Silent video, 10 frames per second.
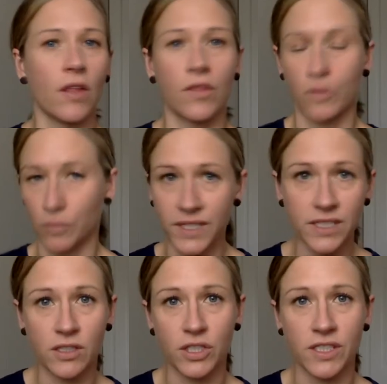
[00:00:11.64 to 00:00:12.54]
The
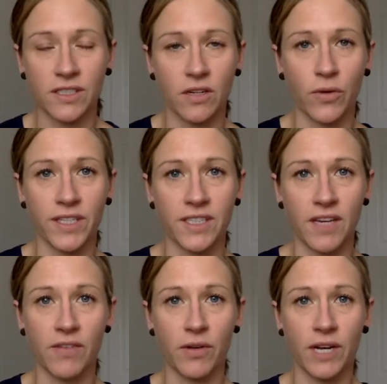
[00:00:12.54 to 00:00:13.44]
research isn't going to
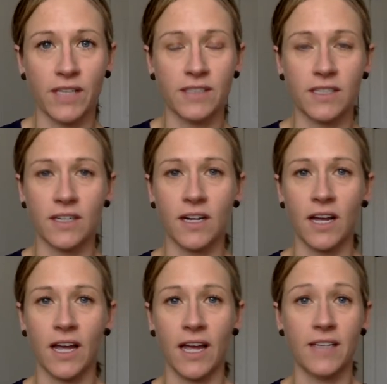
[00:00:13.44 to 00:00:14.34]
give you an answer,
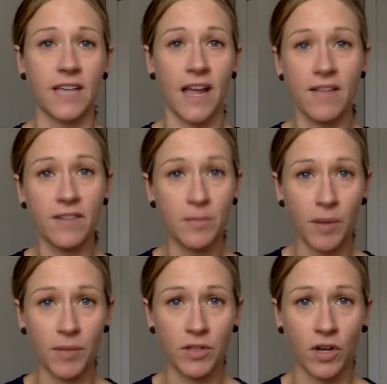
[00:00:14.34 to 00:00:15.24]
and every
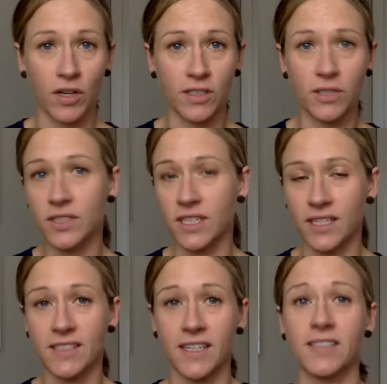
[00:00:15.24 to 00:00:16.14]
mom you talk to is going to
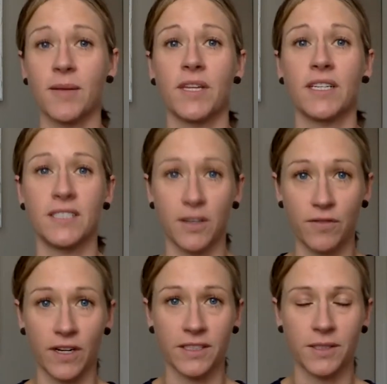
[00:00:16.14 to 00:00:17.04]
say something
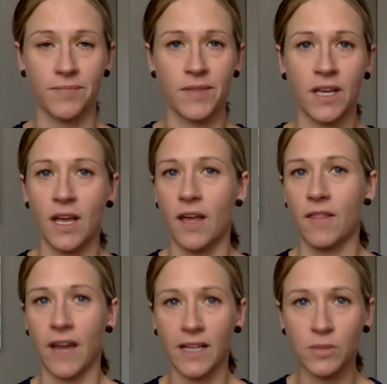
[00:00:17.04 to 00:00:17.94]
different.
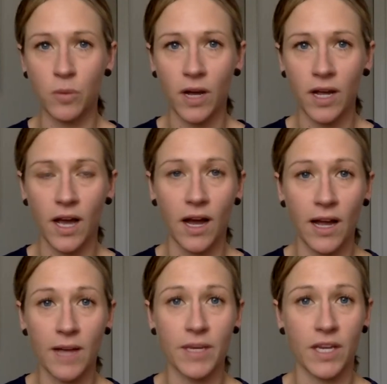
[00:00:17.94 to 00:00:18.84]
That's why
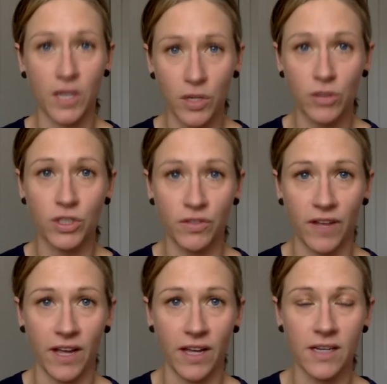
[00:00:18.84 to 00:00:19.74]
I'm a huge
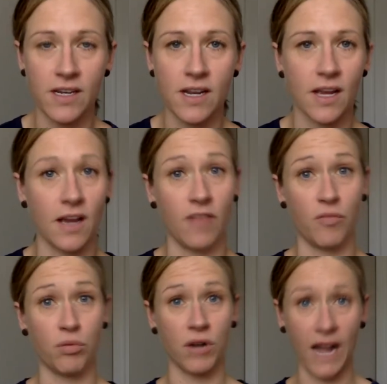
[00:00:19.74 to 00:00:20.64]
fan of
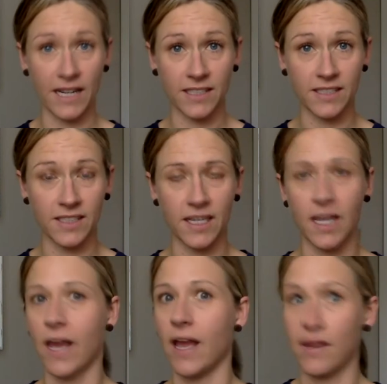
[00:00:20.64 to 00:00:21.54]

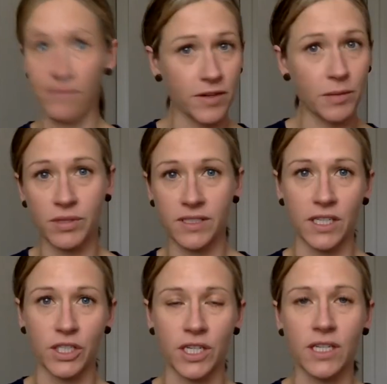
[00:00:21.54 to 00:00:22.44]
practicing every
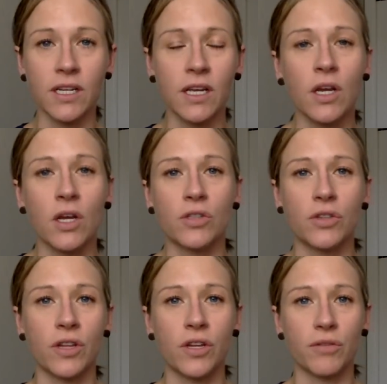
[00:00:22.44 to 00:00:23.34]
position so
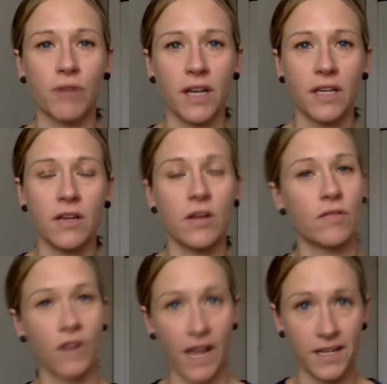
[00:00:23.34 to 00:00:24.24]
that you're ready
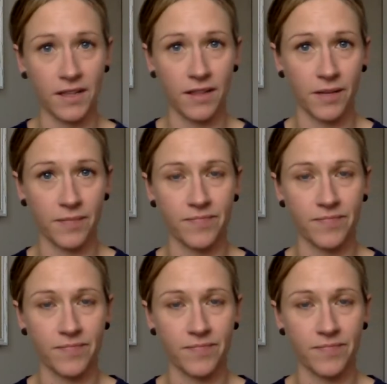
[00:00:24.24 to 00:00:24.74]
for anything.